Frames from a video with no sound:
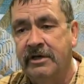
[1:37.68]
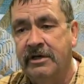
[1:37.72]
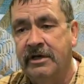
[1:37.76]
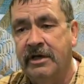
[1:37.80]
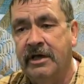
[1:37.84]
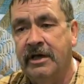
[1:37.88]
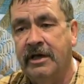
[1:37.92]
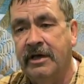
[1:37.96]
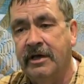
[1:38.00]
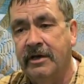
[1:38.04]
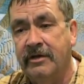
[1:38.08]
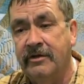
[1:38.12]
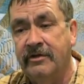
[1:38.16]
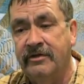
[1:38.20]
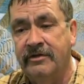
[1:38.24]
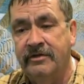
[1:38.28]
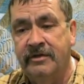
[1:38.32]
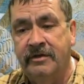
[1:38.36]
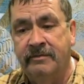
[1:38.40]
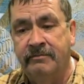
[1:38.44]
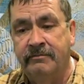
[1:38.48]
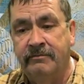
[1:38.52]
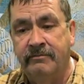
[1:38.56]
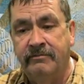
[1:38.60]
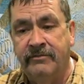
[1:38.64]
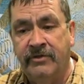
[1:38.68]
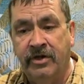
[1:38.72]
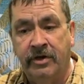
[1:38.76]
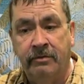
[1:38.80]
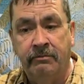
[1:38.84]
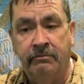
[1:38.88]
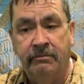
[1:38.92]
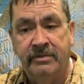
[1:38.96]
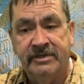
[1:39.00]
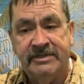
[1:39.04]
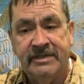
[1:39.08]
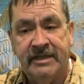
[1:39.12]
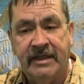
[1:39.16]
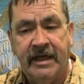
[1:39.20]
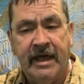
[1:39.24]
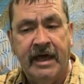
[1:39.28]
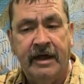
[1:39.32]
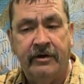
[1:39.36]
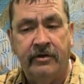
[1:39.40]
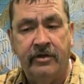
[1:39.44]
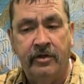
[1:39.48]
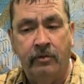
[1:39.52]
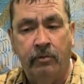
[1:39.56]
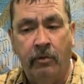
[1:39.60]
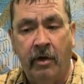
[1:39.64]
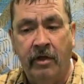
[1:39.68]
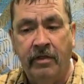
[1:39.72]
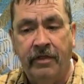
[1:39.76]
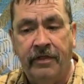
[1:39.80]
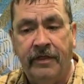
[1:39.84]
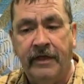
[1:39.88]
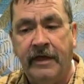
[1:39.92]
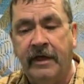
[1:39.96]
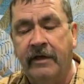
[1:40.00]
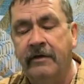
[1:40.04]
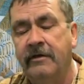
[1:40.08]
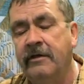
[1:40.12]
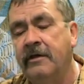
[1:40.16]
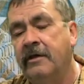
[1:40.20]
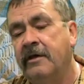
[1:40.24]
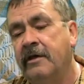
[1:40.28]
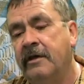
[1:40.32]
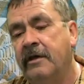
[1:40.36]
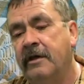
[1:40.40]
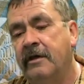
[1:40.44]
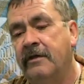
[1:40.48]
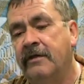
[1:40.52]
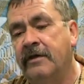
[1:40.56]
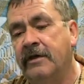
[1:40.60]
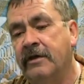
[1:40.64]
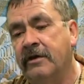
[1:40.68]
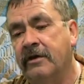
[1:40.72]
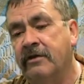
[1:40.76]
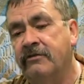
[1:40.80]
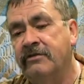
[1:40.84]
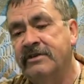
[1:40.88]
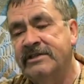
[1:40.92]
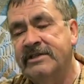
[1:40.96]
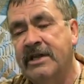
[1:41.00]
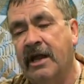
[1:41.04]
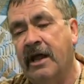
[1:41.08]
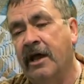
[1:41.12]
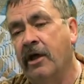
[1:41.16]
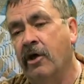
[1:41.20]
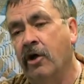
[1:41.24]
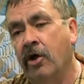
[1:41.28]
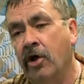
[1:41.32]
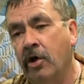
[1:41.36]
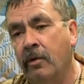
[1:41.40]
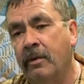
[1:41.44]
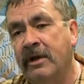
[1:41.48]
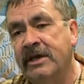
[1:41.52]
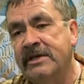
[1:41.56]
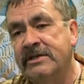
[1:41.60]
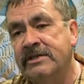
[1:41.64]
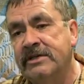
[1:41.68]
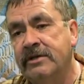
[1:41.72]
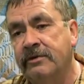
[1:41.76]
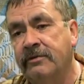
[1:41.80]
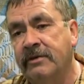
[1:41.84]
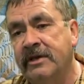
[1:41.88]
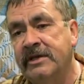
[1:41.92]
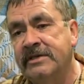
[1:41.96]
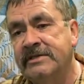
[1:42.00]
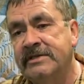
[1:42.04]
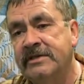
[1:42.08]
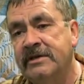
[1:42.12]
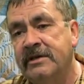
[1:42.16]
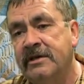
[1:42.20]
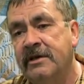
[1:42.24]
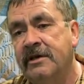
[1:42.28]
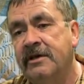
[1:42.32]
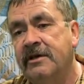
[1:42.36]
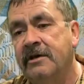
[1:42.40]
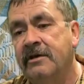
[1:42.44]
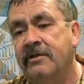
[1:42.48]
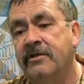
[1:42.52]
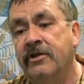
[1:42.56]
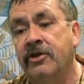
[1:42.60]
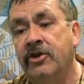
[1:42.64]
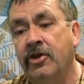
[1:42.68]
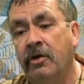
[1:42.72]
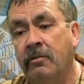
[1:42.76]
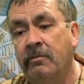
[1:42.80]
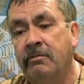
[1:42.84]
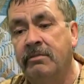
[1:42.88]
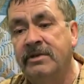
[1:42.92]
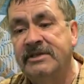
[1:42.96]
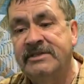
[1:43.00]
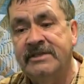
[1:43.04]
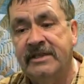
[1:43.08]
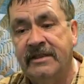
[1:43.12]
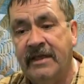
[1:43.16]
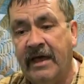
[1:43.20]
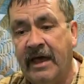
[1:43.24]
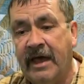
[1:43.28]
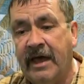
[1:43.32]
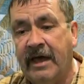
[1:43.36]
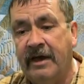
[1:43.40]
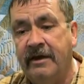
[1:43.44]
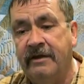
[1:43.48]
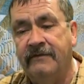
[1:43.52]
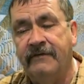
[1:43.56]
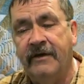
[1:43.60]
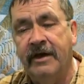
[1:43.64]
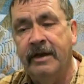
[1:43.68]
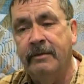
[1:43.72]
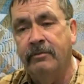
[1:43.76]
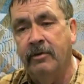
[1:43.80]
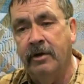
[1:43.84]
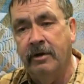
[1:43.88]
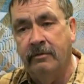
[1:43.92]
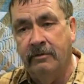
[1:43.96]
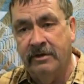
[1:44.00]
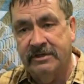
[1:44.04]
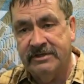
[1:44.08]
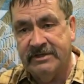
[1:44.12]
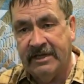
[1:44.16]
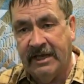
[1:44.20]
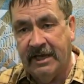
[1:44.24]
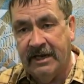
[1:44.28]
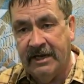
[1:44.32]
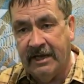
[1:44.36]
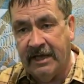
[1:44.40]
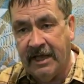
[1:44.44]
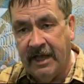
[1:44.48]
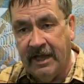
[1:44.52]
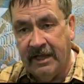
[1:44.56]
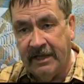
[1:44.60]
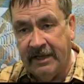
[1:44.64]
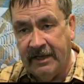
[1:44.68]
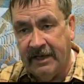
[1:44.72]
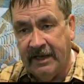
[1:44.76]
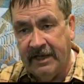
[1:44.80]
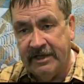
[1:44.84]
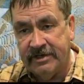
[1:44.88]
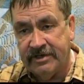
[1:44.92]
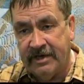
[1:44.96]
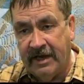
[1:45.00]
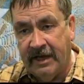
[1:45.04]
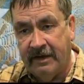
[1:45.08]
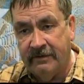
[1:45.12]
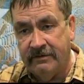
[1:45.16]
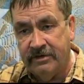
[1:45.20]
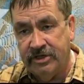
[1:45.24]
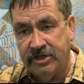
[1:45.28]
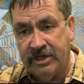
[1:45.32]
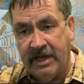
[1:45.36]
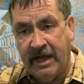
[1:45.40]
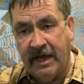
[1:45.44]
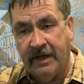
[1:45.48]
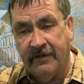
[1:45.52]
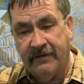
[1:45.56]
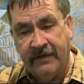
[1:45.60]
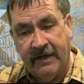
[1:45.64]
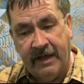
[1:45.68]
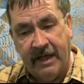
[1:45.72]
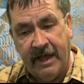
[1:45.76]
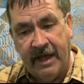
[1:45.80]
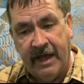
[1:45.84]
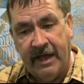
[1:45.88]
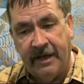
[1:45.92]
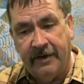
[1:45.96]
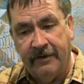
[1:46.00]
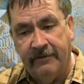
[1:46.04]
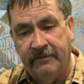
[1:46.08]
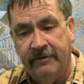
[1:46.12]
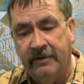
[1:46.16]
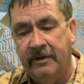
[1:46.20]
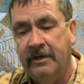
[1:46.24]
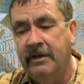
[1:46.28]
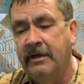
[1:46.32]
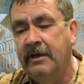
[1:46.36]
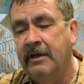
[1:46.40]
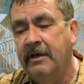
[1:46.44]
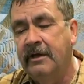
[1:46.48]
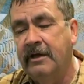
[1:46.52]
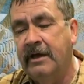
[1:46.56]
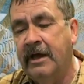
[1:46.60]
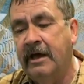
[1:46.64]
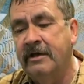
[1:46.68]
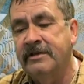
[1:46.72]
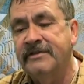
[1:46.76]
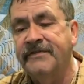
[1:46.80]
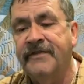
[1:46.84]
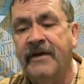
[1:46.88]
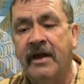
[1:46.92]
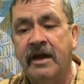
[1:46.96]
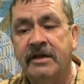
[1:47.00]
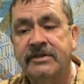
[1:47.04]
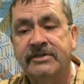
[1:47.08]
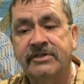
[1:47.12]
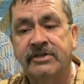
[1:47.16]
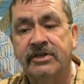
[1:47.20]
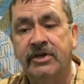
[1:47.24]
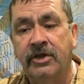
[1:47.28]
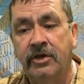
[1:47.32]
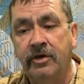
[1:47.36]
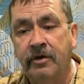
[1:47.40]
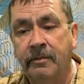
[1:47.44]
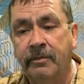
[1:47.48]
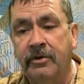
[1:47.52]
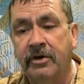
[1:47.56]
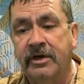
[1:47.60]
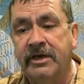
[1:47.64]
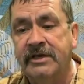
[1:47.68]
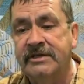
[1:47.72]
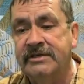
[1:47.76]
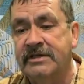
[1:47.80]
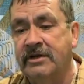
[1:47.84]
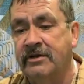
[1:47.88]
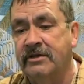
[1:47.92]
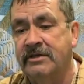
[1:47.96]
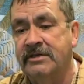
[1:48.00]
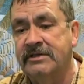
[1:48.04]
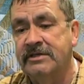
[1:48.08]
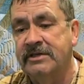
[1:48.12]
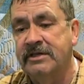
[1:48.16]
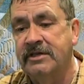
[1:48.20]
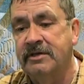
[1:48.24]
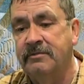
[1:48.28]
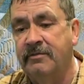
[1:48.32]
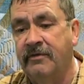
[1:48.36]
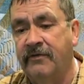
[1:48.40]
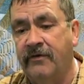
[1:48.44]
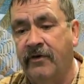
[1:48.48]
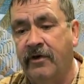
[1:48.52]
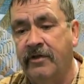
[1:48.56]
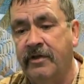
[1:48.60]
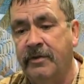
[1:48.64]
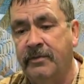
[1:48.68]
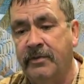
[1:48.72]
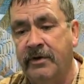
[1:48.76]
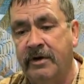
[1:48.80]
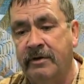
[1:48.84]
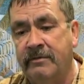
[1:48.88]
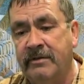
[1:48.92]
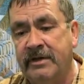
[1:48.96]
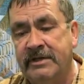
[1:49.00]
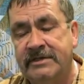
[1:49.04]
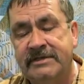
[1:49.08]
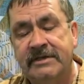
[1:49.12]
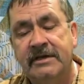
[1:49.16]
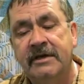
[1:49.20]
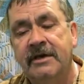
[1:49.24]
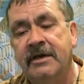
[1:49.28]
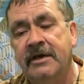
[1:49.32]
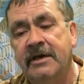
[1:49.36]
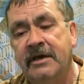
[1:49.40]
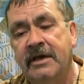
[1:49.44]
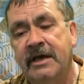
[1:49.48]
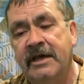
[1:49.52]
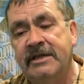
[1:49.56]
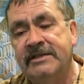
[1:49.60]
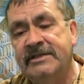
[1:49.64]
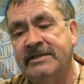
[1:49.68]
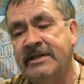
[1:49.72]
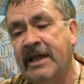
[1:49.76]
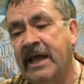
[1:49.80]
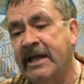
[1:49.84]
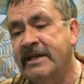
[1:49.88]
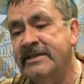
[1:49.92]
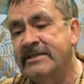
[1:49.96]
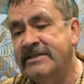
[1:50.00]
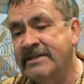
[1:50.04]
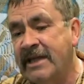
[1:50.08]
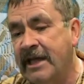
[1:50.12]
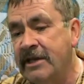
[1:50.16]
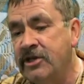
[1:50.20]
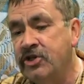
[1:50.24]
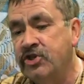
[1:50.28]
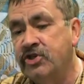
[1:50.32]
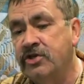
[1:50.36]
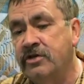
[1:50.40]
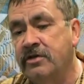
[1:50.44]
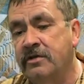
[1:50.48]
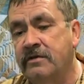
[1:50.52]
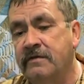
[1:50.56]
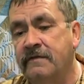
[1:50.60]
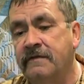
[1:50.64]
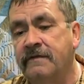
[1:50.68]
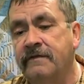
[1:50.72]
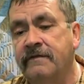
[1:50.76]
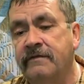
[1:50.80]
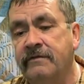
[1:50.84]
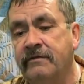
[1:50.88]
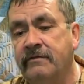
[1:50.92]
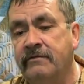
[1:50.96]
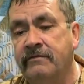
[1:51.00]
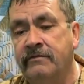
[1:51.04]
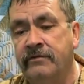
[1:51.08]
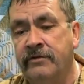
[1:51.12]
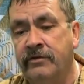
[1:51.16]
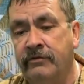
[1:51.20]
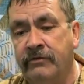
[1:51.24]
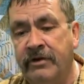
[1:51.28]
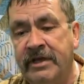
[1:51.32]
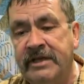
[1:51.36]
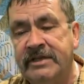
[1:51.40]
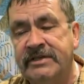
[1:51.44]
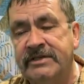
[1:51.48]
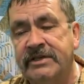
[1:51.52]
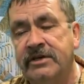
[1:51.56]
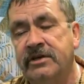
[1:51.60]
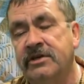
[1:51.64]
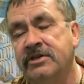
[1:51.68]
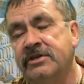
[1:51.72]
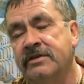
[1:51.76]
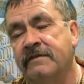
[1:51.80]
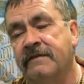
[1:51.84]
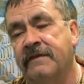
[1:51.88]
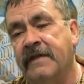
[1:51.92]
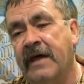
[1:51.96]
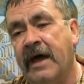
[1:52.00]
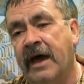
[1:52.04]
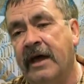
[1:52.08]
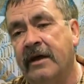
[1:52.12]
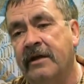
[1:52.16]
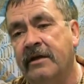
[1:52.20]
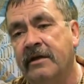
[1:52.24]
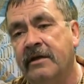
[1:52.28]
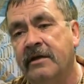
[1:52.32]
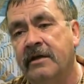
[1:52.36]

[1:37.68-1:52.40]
the numbers are there. And the one thing that Chris and I always do is the numbers are there. If anybody wants to get a calculator out and check, they can. Now, as far as the new book is concerned, Before the Pyramids, it's an extension of the research of that